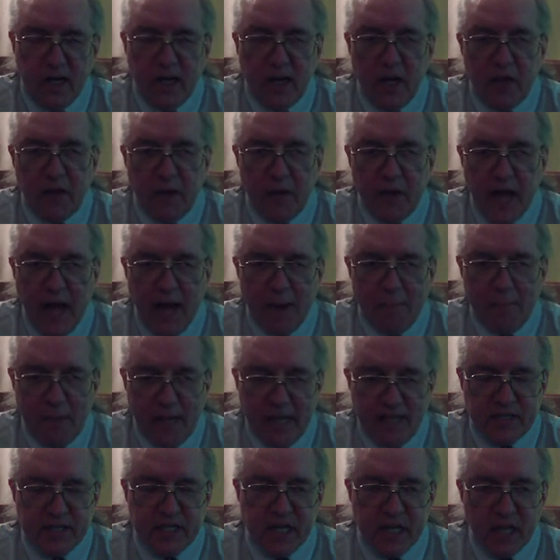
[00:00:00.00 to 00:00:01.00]
They're not
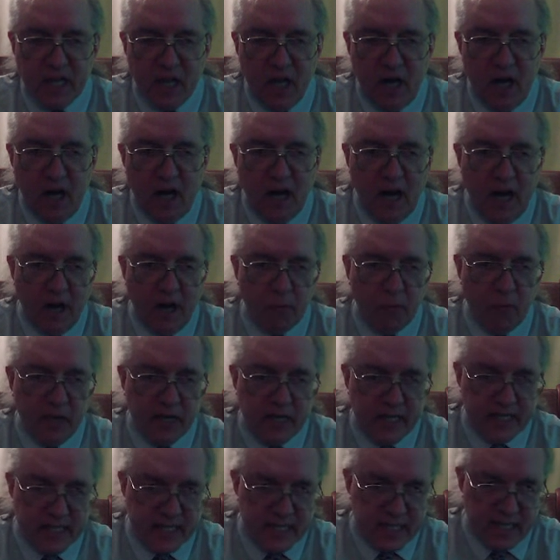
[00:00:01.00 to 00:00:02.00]
basing law on what
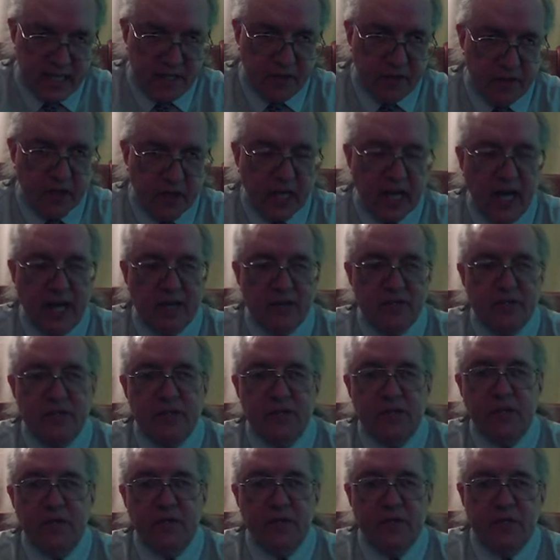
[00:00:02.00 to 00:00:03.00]
is in the
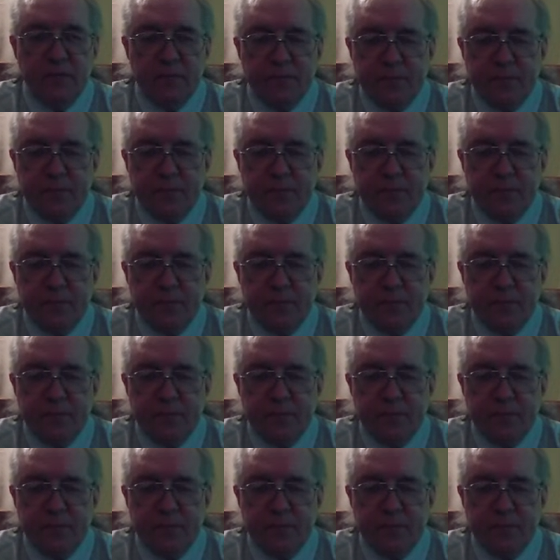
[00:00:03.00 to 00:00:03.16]
Constitution.